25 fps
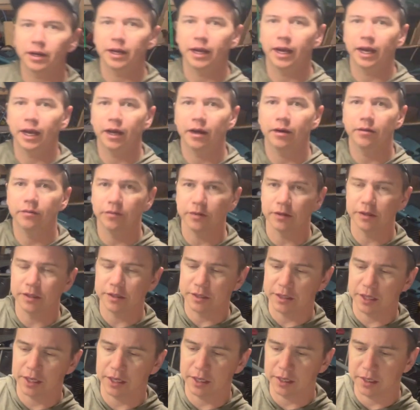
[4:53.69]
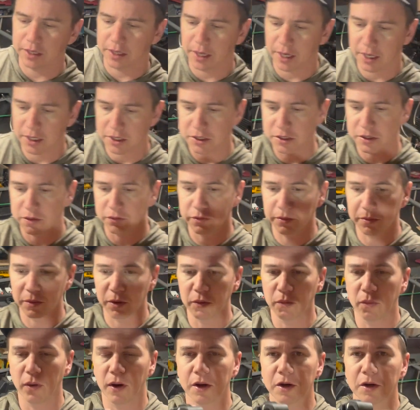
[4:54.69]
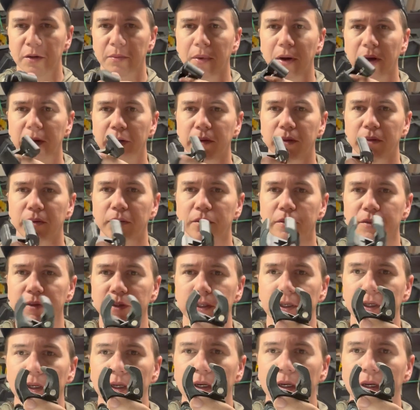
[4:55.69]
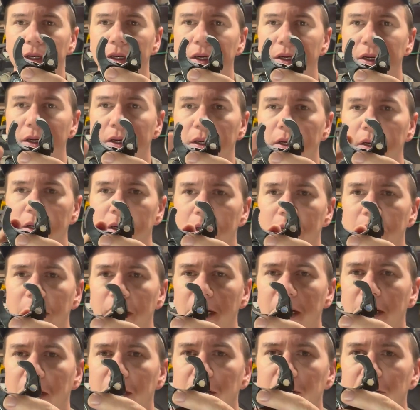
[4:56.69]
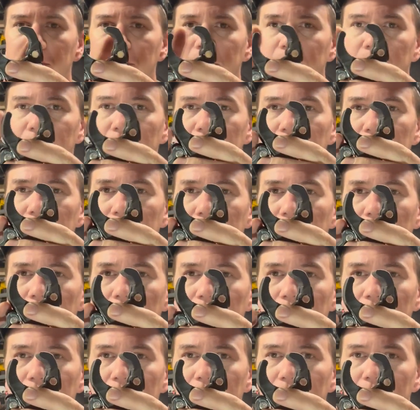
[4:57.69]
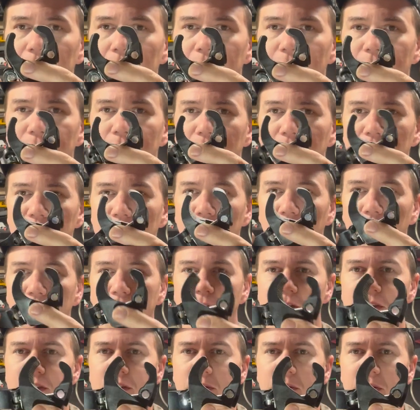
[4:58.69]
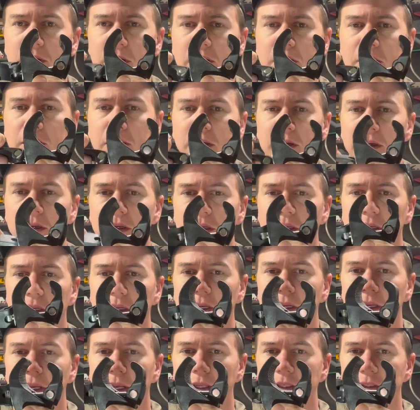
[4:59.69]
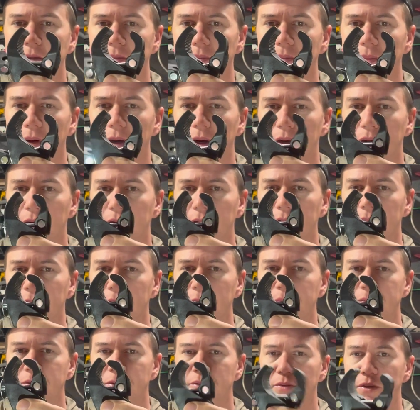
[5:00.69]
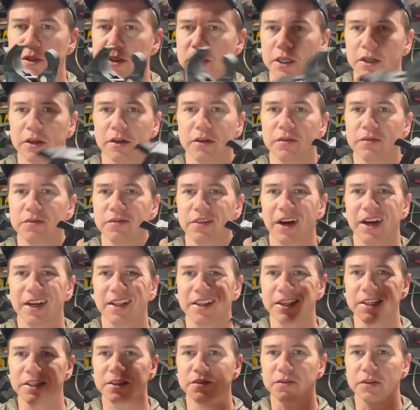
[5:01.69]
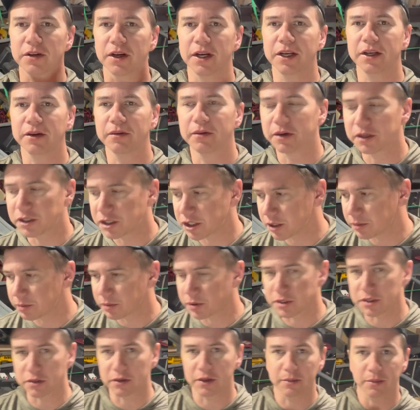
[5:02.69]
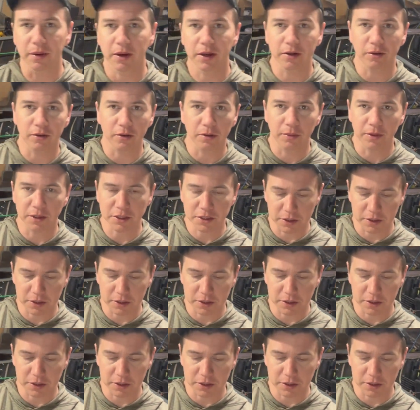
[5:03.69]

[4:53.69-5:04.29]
have is actually from a water bottle holder from the dollar store. Had some bar clamps, which I couldn't find these for anywhere cheaper, so I bought a whole bunch